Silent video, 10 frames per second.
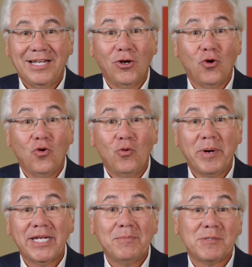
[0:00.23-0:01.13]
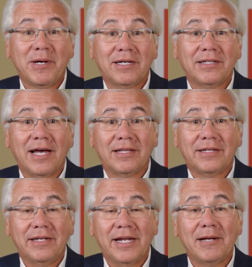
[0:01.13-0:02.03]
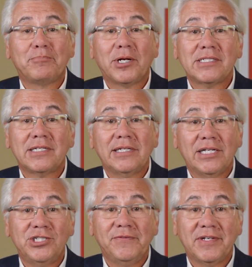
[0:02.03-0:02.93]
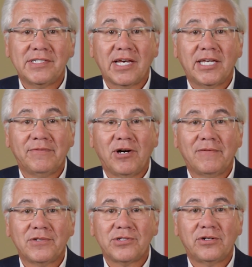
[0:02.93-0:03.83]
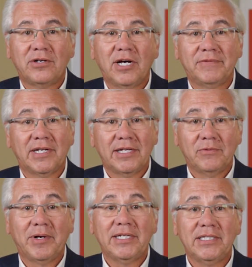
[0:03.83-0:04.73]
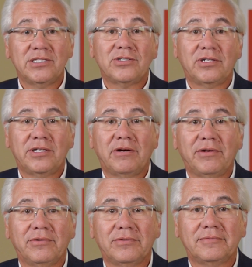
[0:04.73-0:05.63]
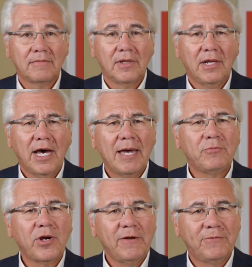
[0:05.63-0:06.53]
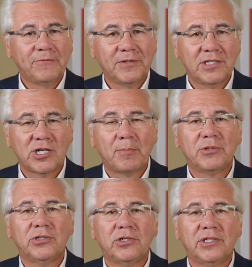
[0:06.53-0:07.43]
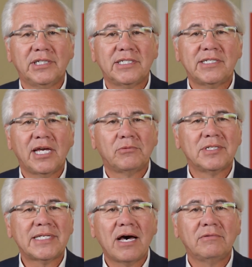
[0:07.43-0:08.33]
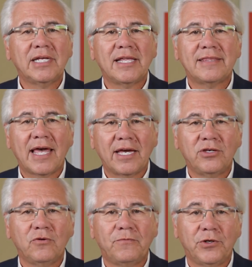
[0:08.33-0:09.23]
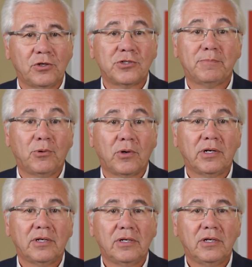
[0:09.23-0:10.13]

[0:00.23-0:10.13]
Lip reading: Hello, my name is Michael Allen, and I'm President and Chief Executive Officer of United Way East Ontario. I'm grateful for this opportunity to say a resounding thank you for your support.